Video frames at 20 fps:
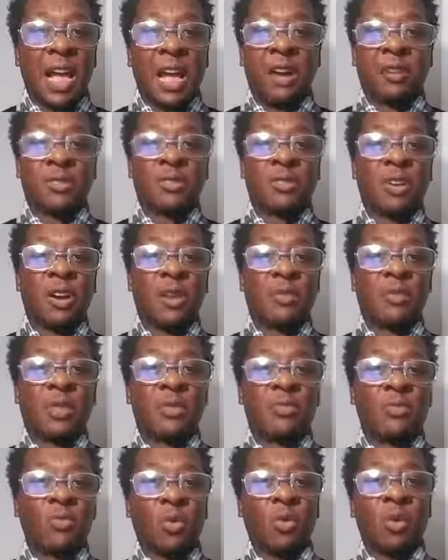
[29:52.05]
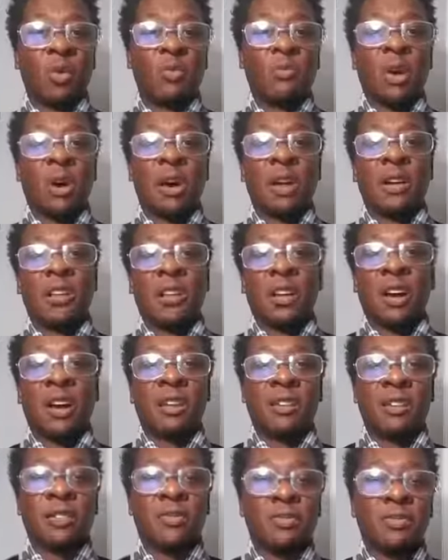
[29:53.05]
Al Sharpton, Roland Martin, and
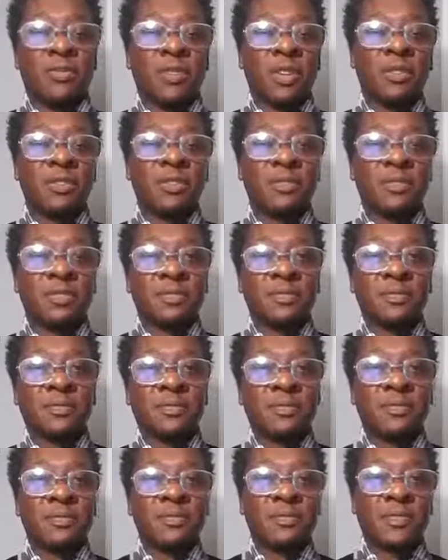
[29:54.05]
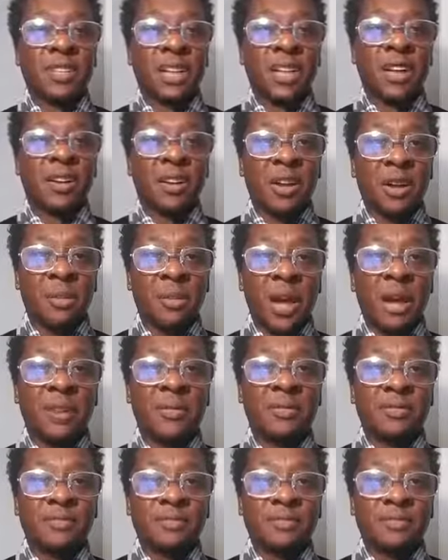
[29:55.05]
all of those folks. They'll come out.